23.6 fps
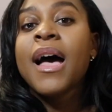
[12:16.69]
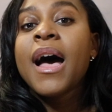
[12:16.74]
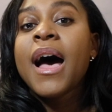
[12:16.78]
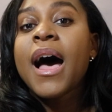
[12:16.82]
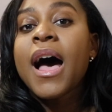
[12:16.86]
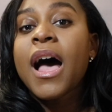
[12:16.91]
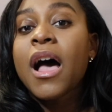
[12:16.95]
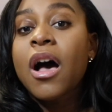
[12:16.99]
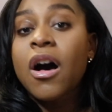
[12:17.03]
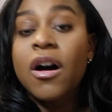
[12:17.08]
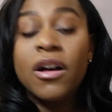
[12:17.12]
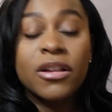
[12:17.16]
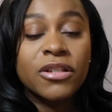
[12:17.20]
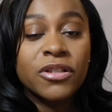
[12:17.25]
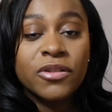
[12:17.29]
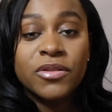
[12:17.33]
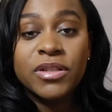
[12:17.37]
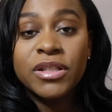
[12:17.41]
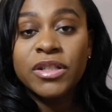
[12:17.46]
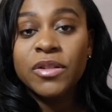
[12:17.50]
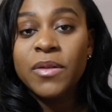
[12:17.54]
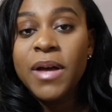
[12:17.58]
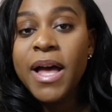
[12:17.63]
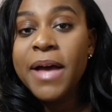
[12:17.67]
I also
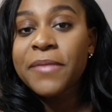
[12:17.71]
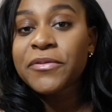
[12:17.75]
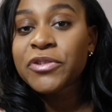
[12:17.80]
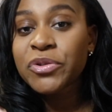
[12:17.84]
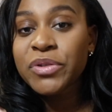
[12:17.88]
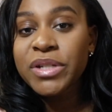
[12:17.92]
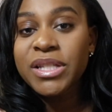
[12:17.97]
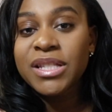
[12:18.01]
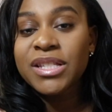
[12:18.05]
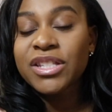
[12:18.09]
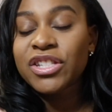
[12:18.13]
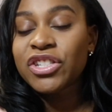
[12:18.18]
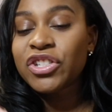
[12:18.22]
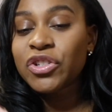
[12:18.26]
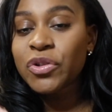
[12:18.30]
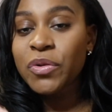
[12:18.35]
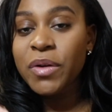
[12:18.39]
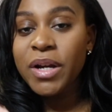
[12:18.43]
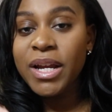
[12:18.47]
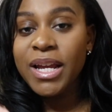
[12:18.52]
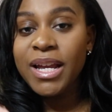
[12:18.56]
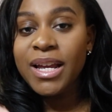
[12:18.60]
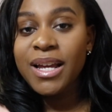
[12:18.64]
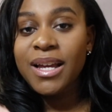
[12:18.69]
still have treats
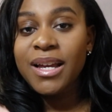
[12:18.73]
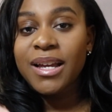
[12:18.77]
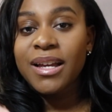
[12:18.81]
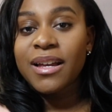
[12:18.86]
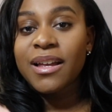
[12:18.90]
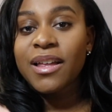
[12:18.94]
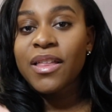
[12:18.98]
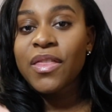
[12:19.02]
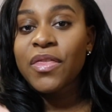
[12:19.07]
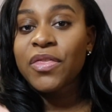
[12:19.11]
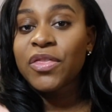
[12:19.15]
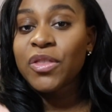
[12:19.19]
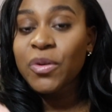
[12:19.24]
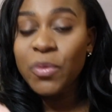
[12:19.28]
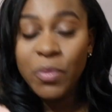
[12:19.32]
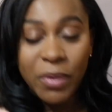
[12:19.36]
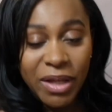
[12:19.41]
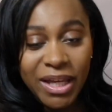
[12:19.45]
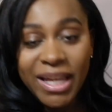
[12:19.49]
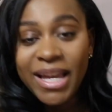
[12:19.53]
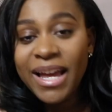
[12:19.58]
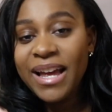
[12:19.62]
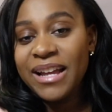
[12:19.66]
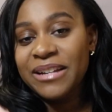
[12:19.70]
during the
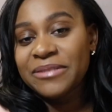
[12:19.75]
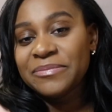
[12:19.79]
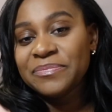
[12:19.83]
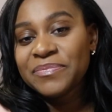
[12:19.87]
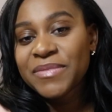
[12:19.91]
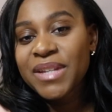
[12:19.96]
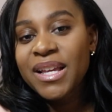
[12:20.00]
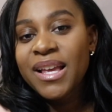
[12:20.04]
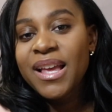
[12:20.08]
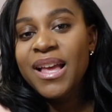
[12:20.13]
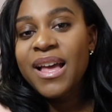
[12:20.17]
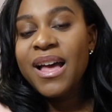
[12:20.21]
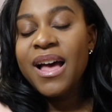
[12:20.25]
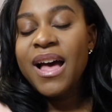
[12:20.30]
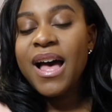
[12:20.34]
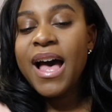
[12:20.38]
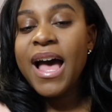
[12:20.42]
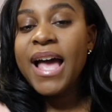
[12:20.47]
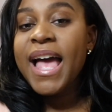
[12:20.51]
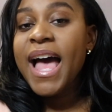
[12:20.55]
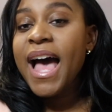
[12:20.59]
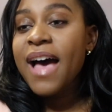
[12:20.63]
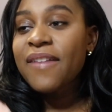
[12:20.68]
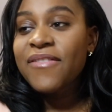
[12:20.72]
weekend.
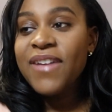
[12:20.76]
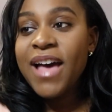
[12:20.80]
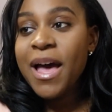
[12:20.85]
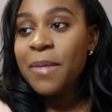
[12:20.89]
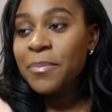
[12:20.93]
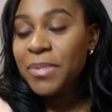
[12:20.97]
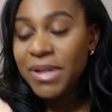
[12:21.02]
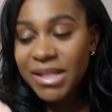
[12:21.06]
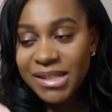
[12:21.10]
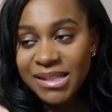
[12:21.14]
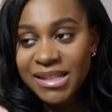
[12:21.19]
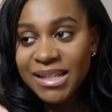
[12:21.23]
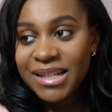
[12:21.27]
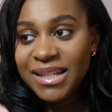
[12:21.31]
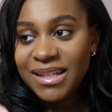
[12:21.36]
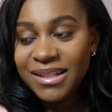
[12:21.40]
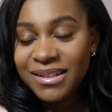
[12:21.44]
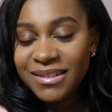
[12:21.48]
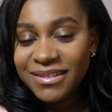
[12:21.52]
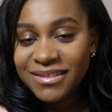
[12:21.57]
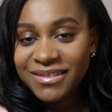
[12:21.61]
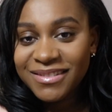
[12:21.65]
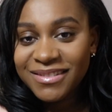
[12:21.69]
I have had pizza